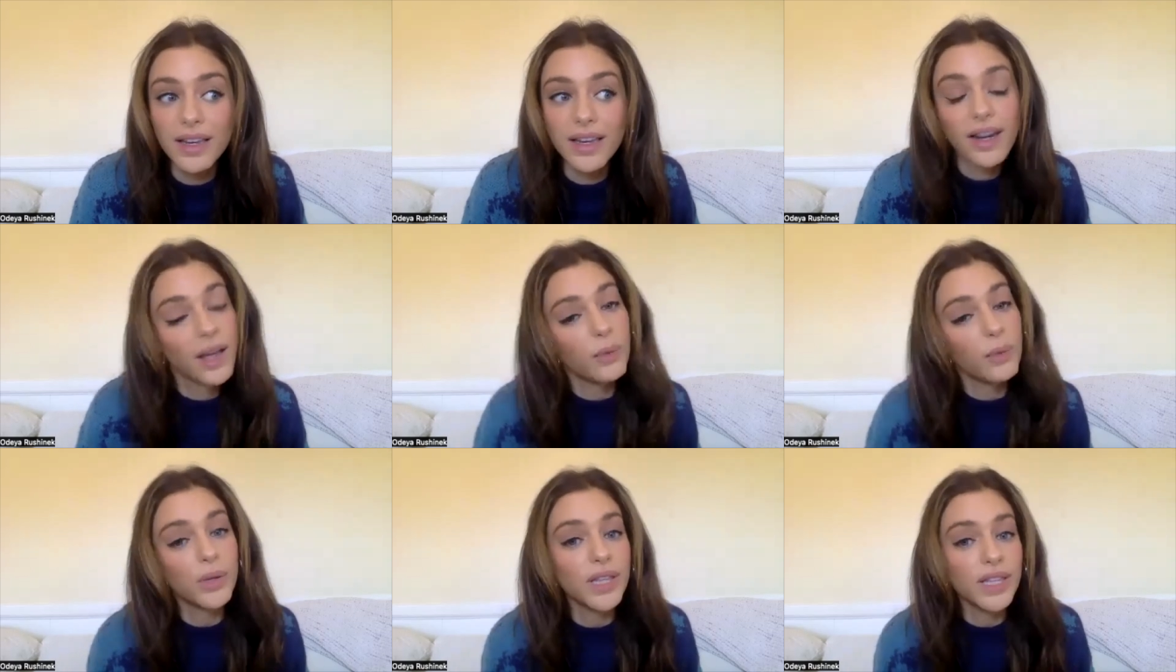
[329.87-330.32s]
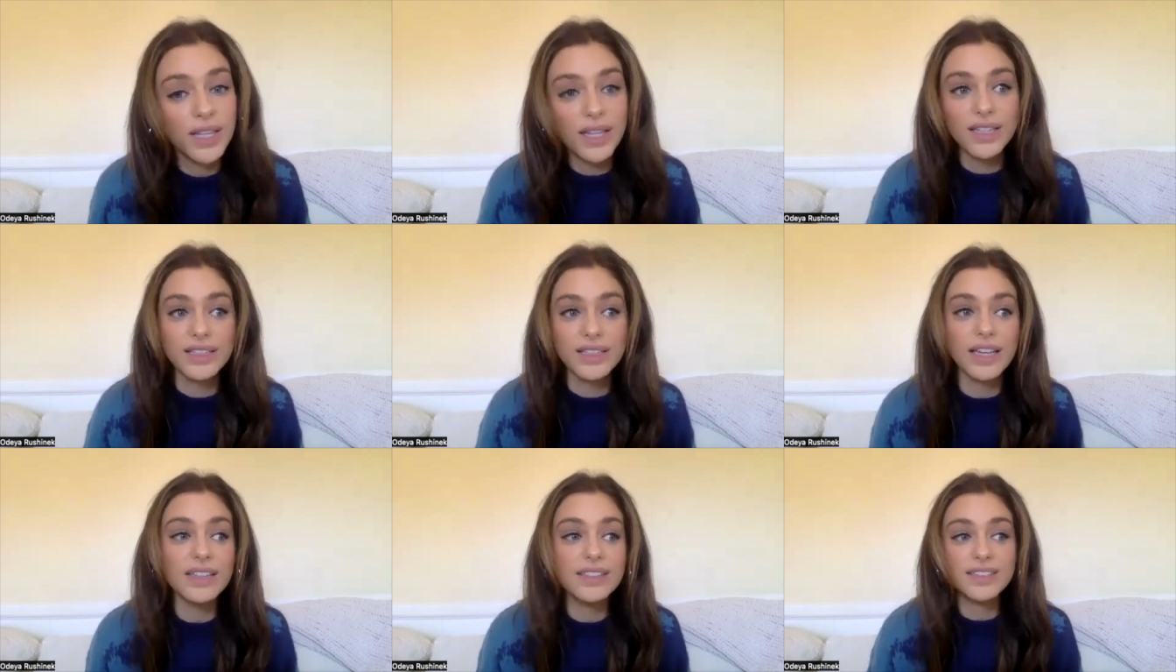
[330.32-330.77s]
And I really
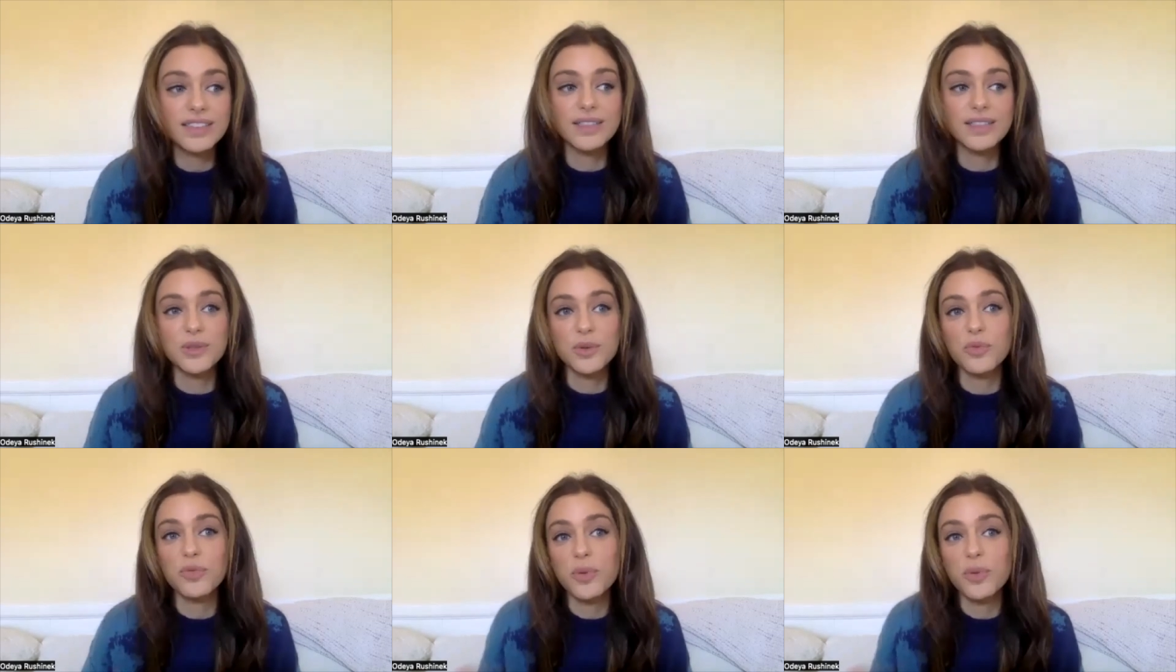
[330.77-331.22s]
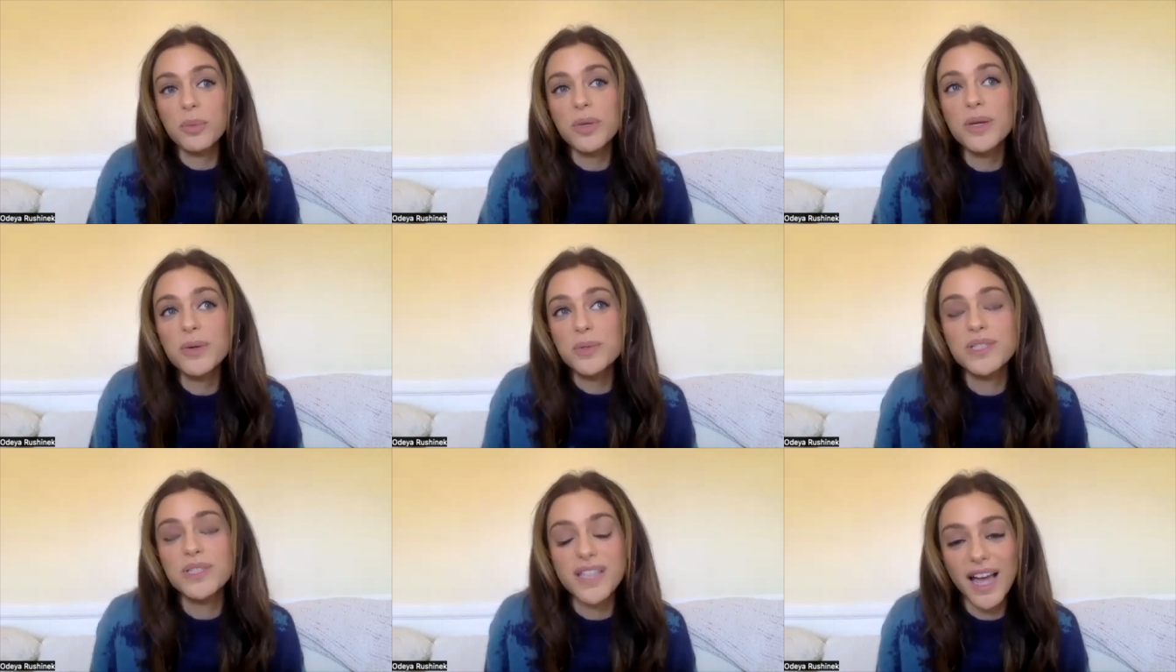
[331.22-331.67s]
like dancing, so for me,
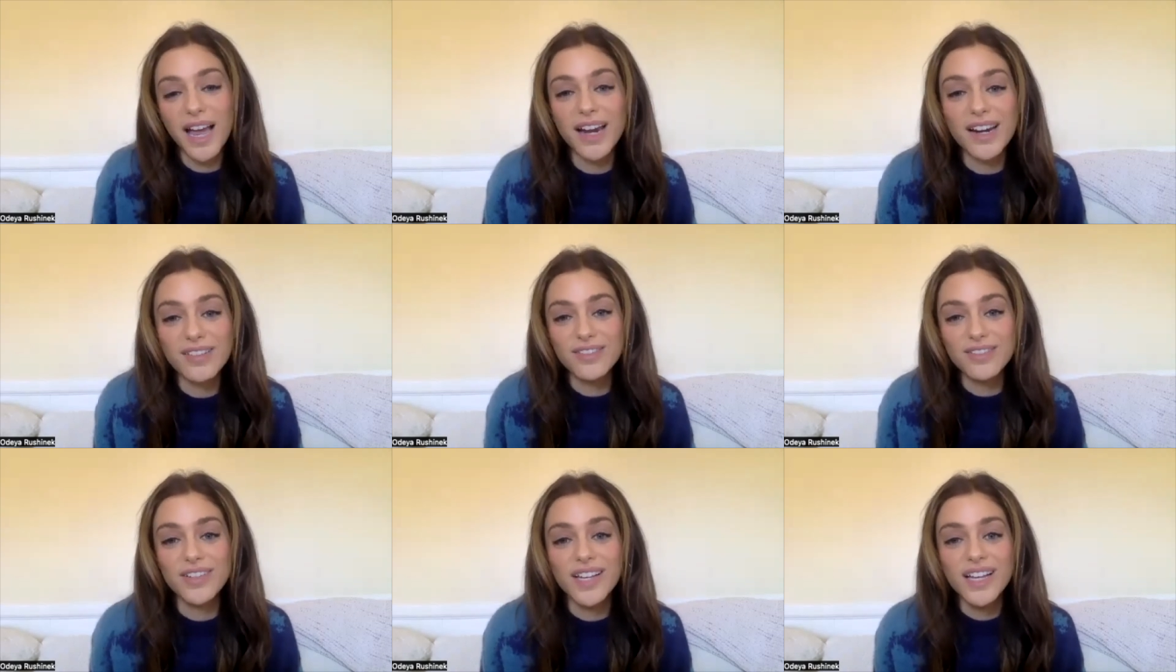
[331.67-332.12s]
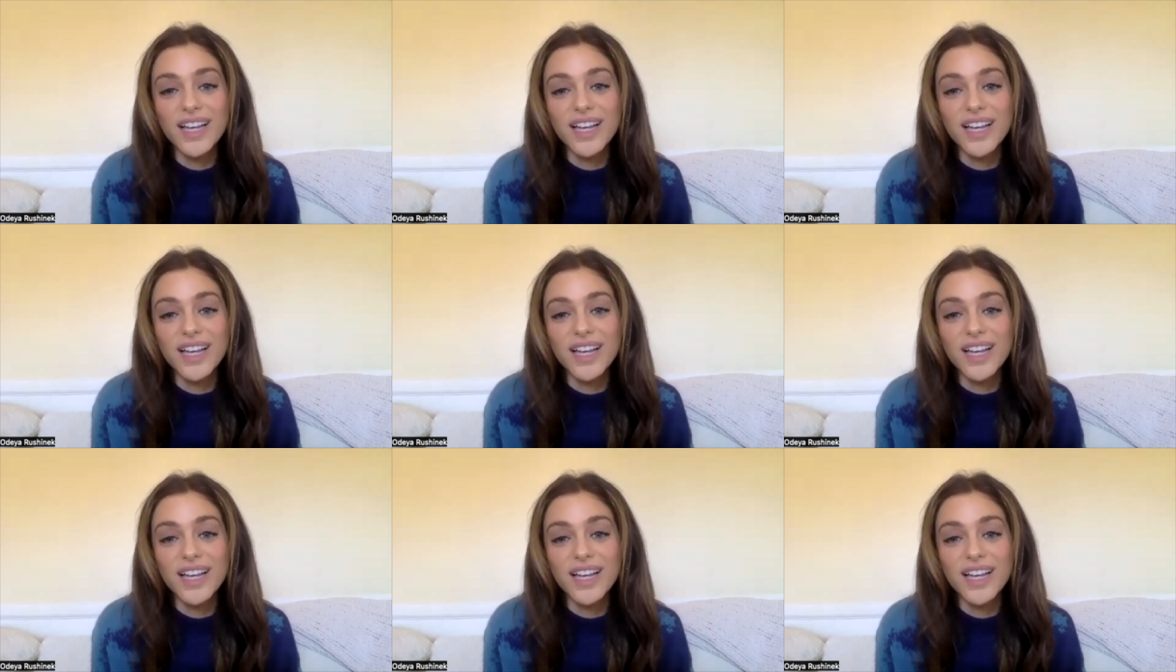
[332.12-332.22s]
it was kind of,